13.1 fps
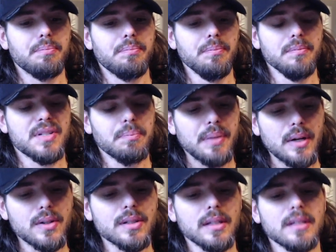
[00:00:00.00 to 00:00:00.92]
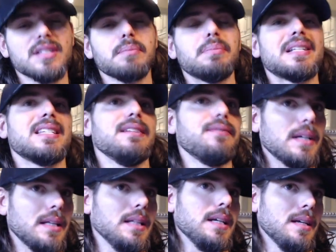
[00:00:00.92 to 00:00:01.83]
spiritually,
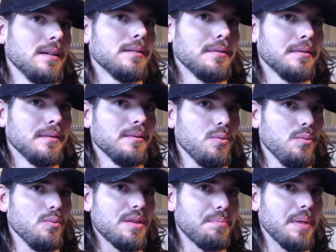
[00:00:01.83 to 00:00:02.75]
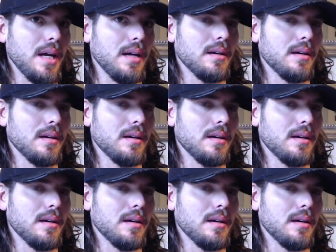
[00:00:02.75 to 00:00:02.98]
specifically with pain,